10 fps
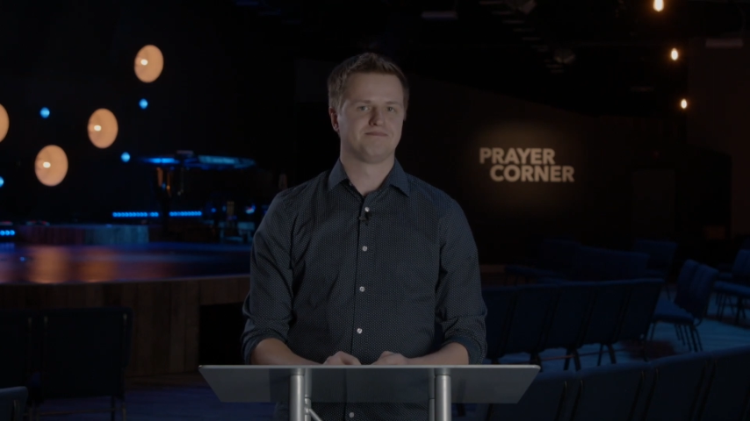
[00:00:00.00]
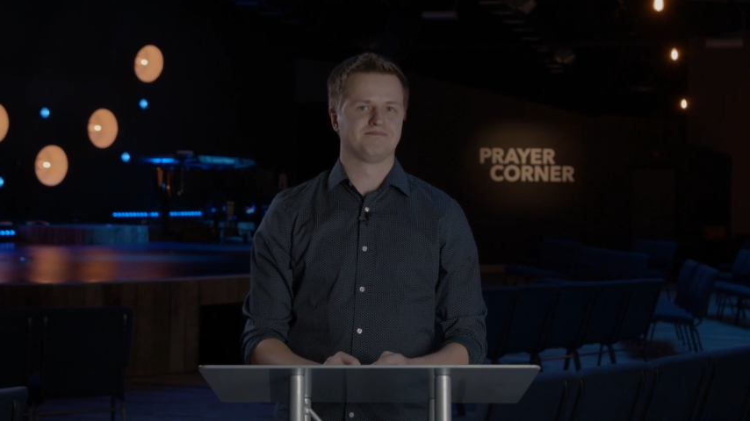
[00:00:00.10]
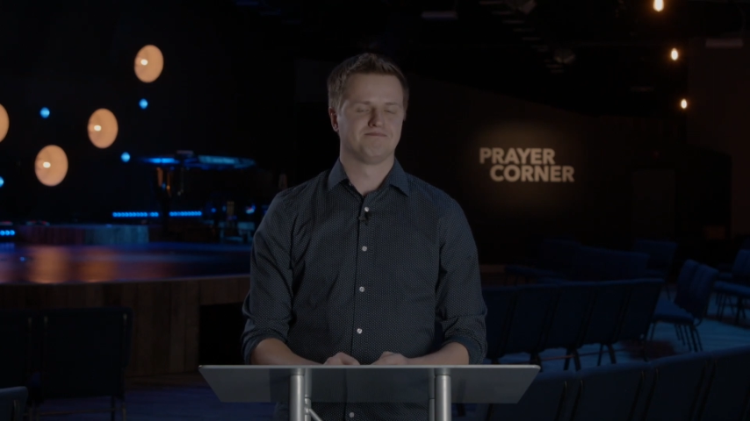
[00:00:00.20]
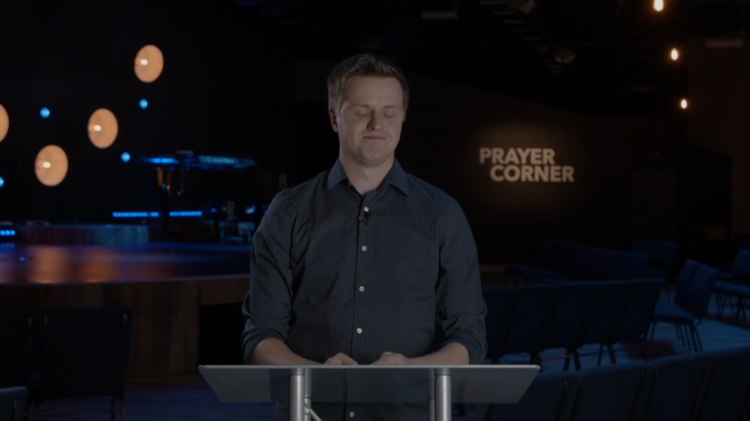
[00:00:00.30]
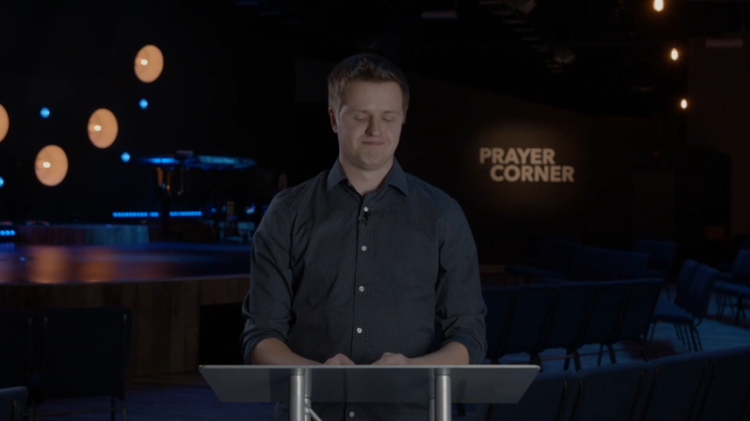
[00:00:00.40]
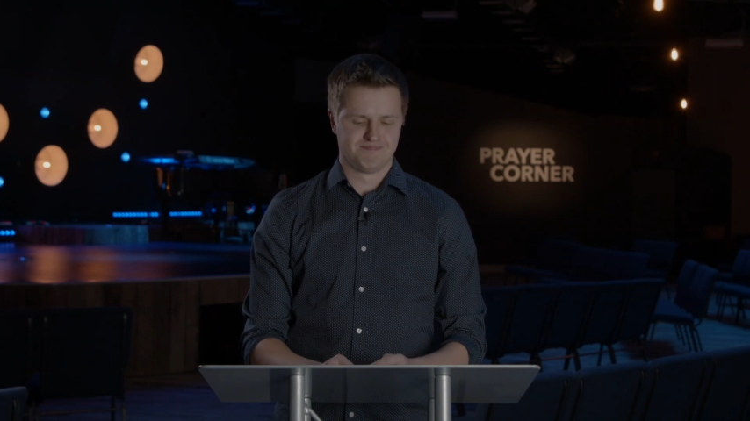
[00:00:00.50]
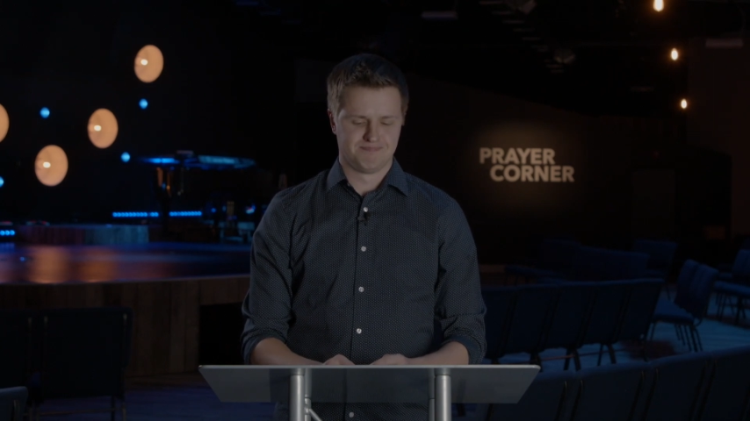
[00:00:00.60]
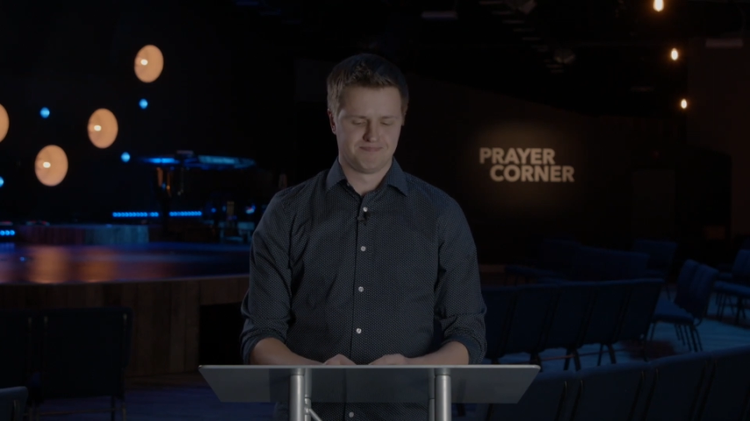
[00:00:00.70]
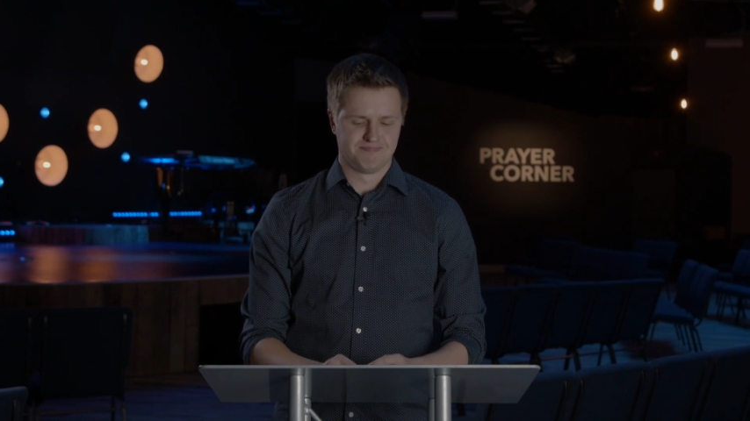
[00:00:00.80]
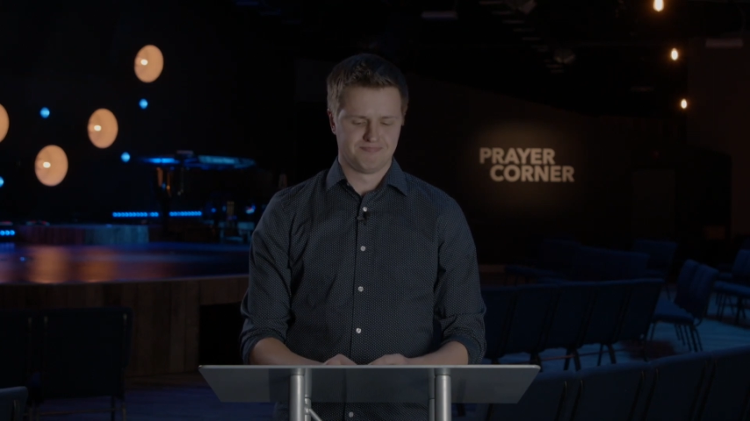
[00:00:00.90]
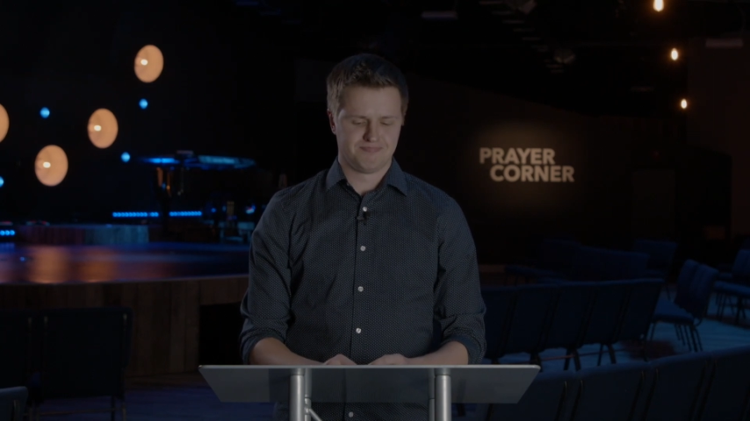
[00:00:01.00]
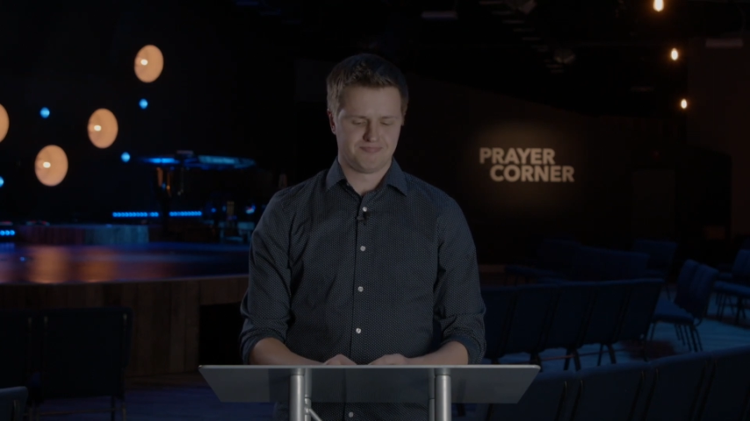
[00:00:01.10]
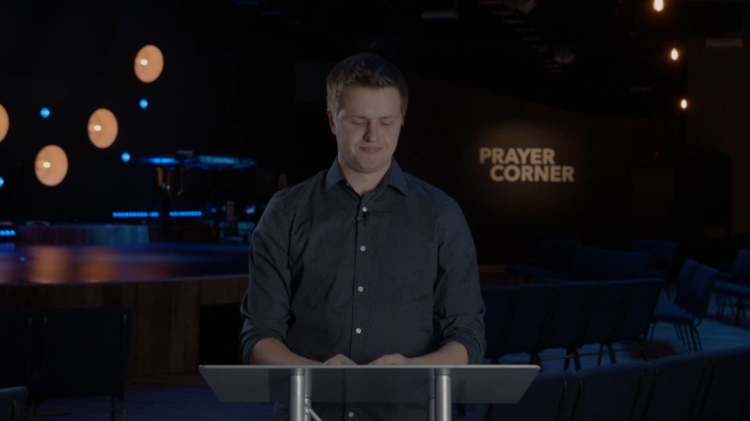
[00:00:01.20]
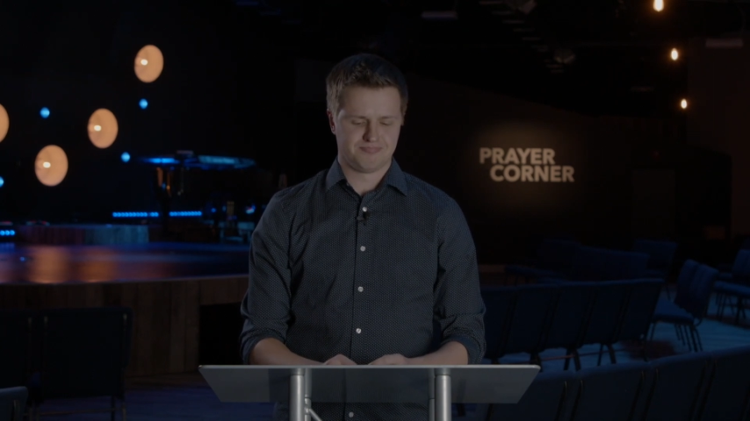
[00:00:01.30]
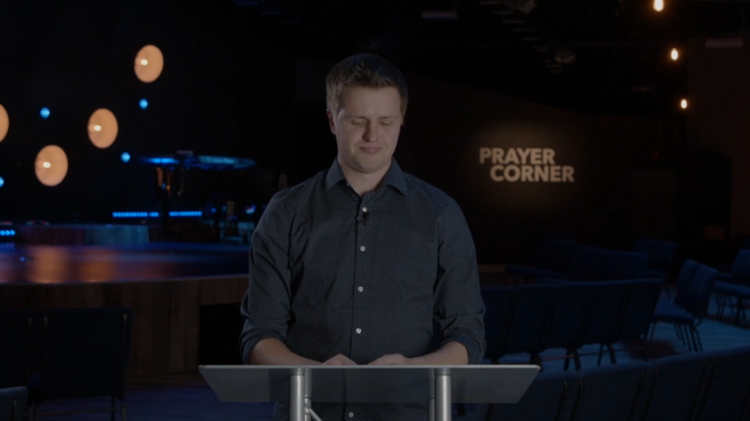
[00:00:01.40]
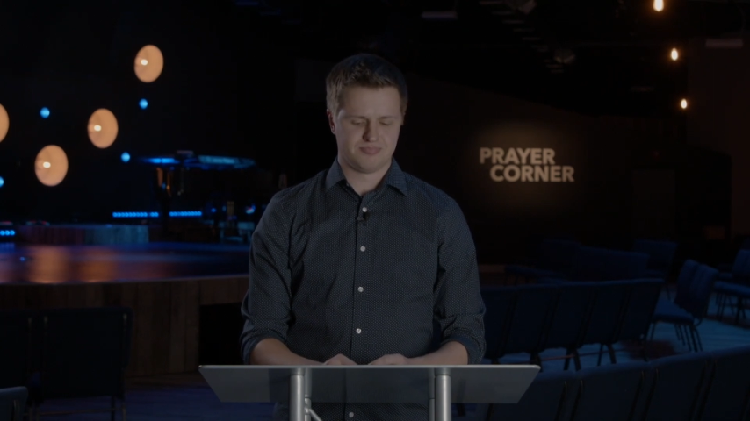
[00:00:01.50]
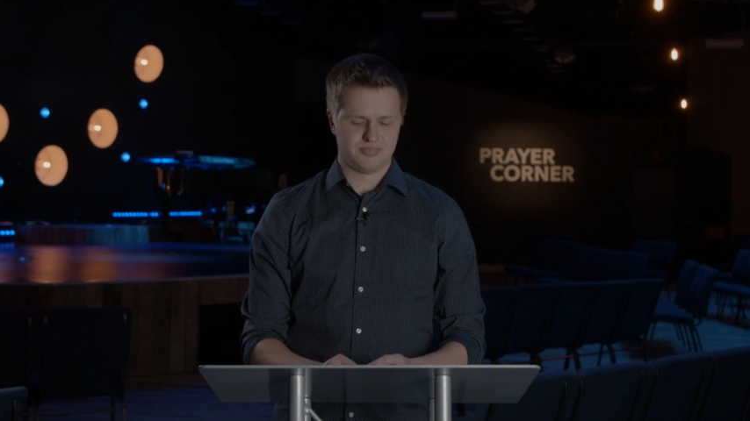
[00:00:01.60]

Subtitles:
[no speech]